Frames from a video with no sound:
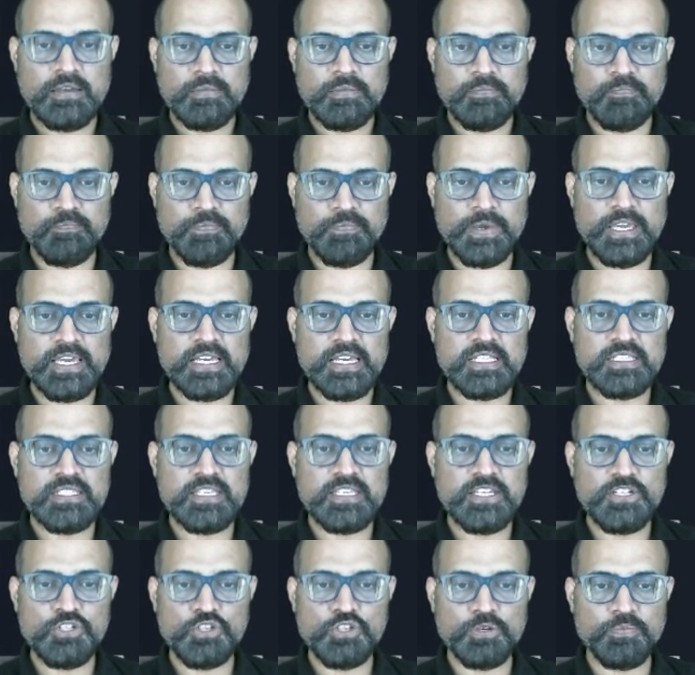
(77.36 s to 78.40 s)
B and C
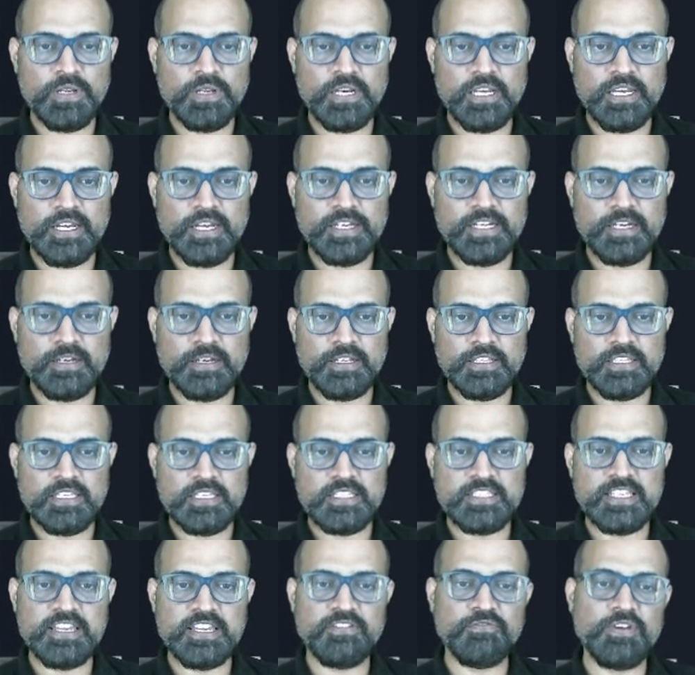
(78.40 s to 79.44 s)
should be related in the
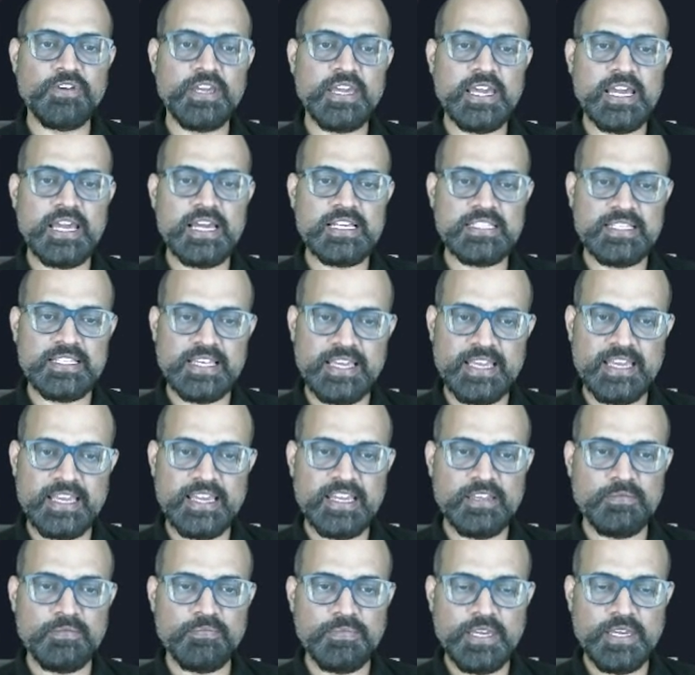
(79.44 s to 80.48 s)
same way as A
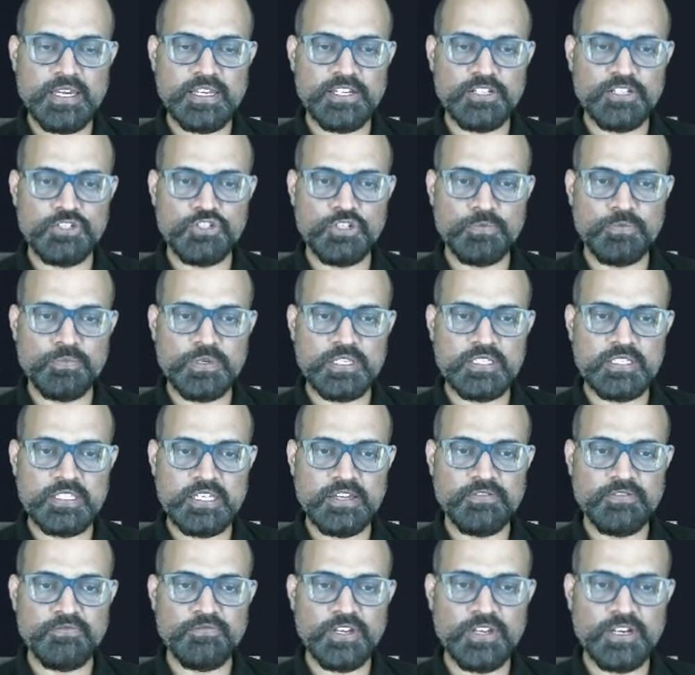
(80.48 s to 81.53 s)
and B, and it should be
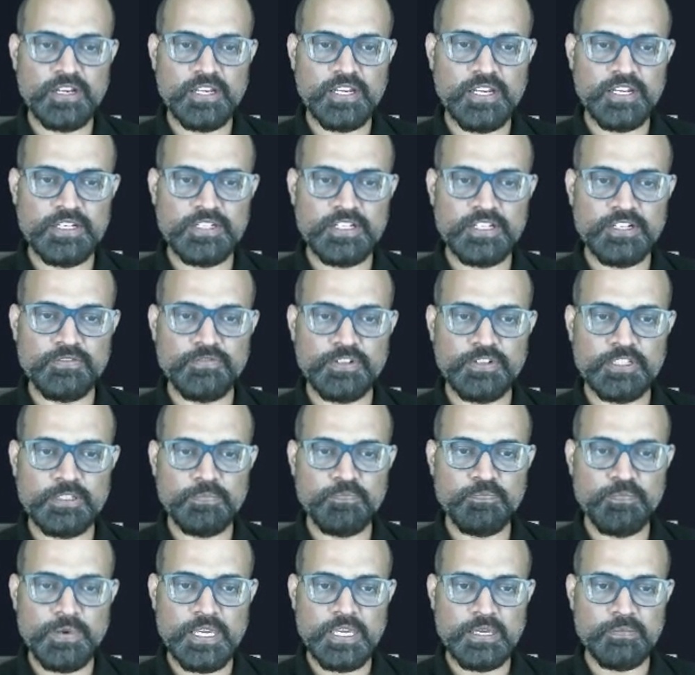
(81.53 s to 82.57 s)
same way related with
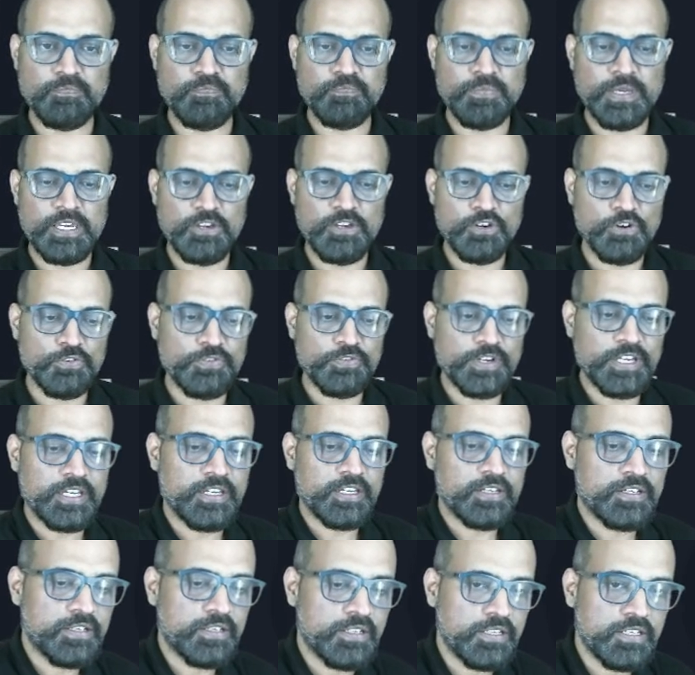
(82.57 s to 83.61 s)
P. P over
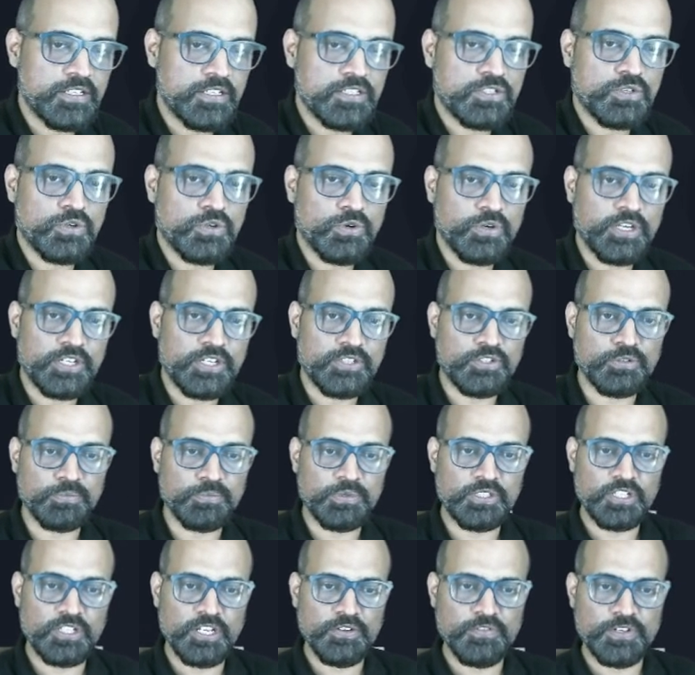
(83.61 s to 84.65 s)
here is going to be
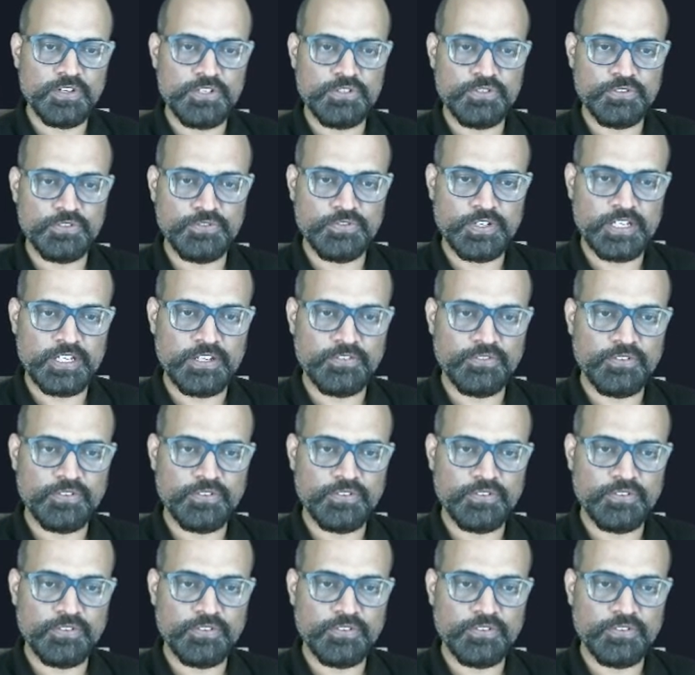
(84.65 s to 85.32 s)
3125.